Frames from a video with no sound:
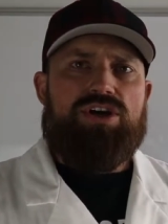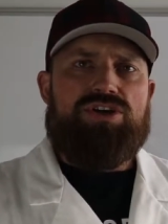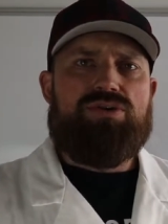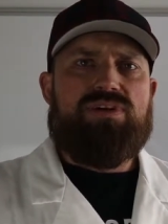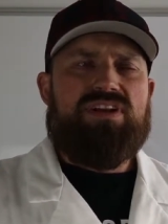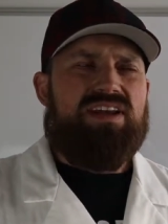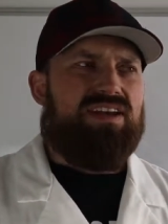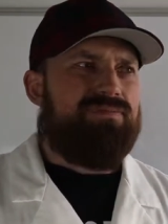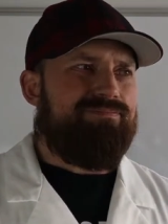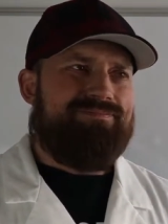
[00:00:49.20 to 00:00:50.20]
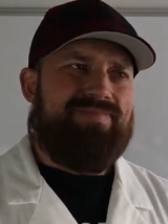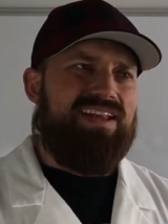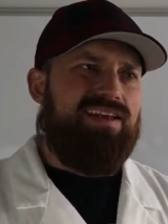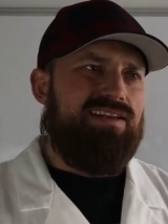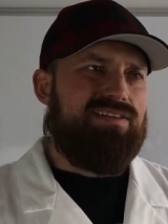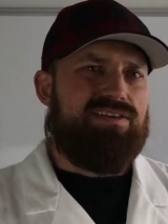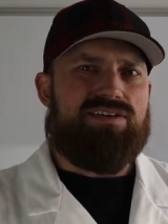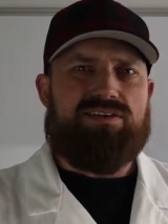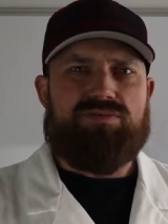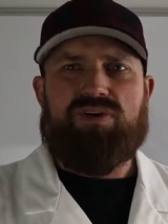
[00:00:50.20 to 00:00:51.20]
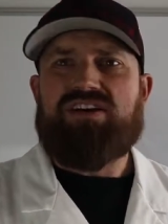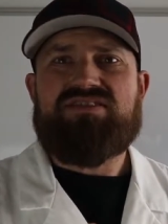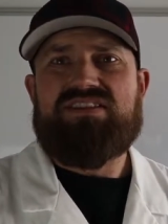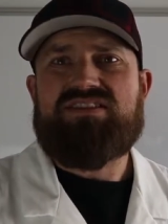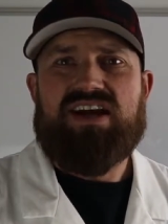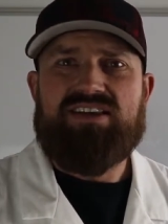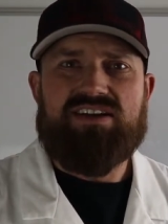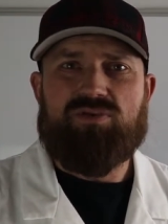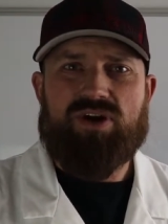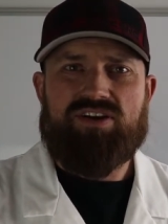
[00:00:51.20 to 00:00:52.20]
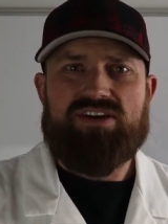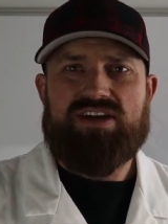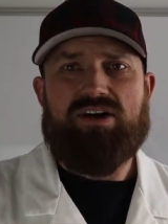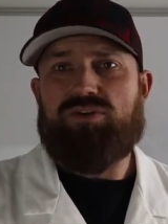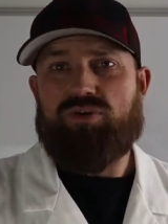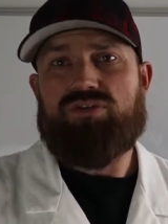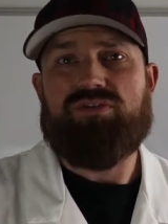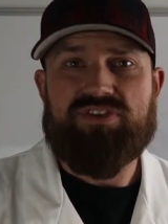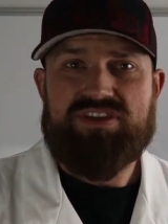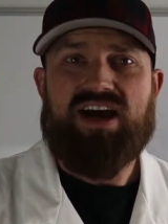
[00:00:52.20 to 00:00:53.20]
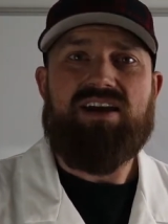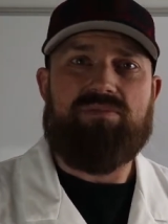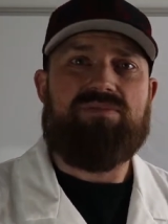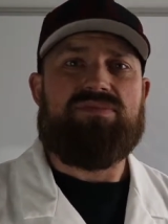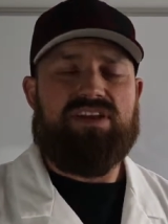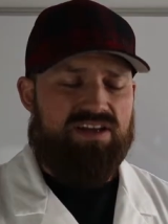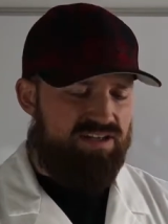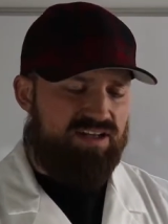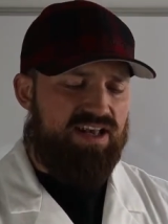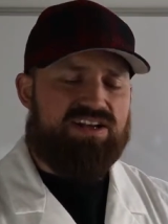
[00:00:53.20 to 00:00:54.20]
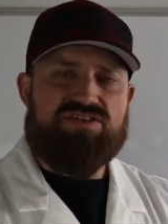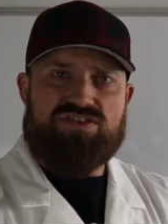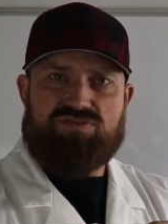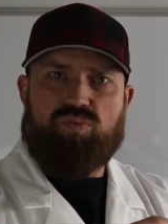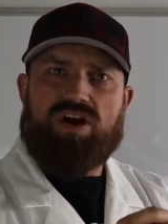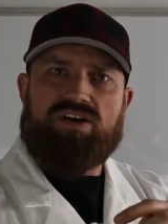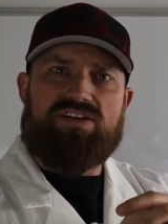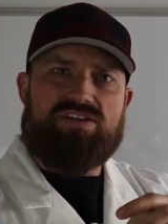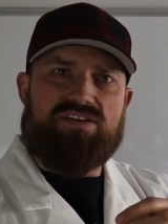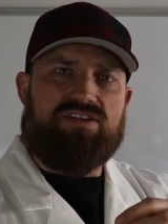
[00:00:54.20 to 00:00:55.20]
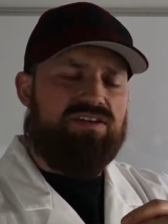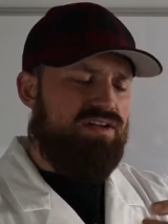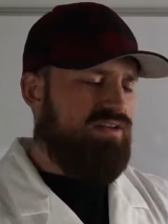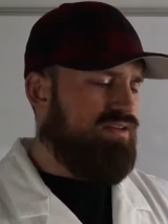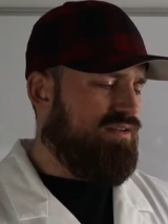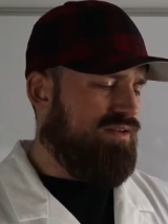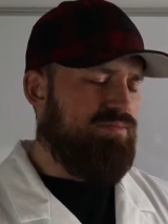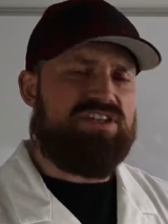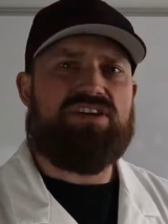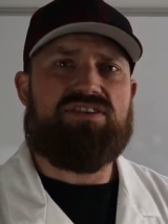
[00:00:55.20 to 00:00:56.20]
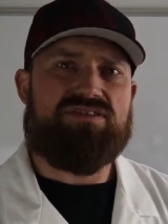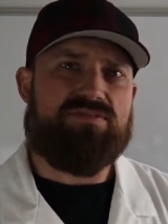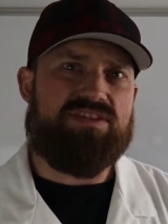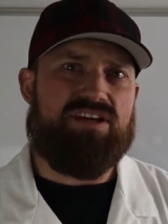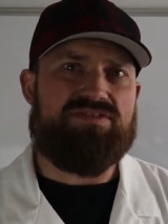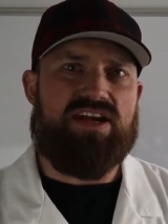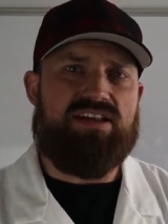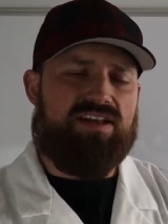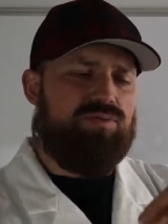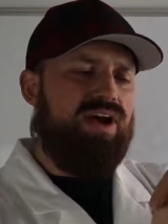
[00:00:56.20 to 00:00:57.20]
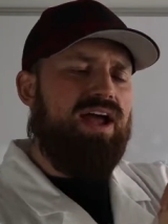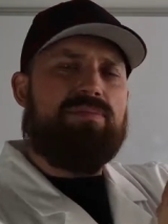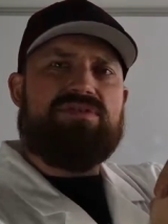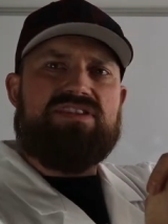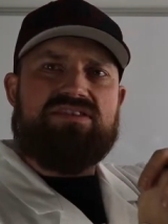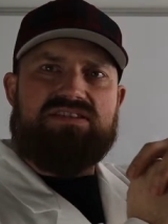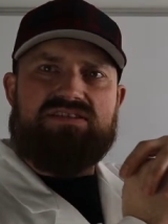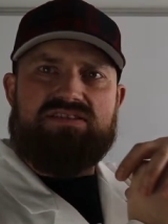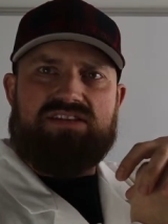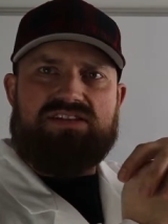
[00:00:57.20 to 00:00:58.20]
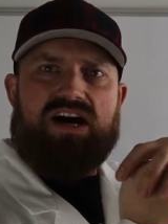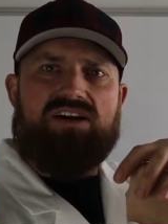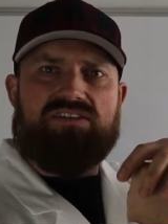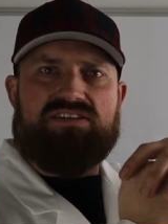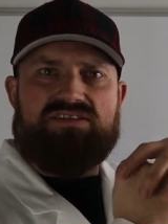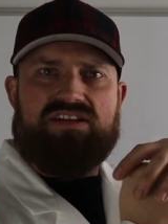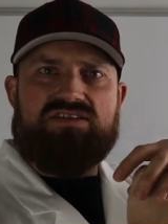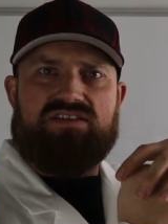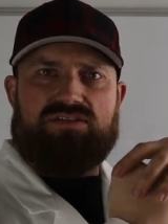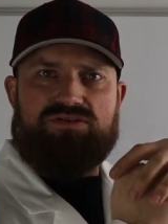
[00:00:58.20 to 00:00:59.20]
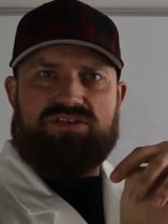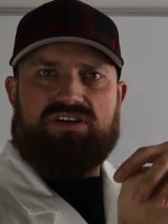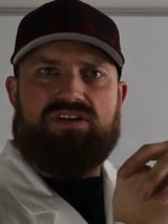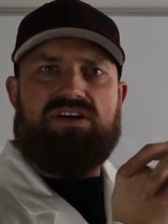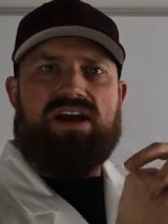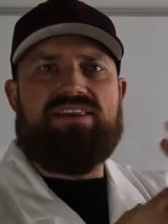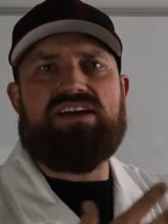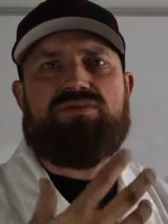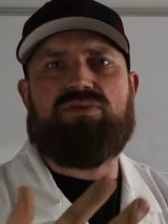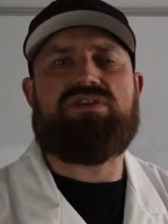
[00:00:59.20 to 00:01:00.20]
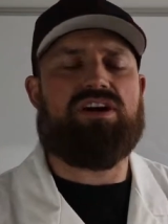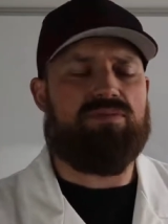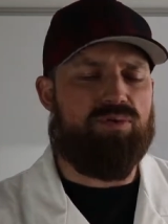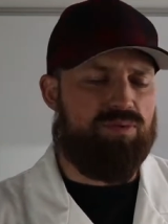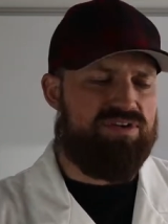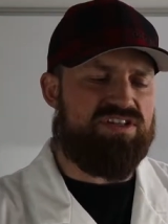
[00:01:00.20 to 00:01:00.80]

you can get either rust inside there wearing it down or over time it can actually just wear into the materials themselves. And then what happens is, is the tolerance gets looser. And that's what we're talking about. When we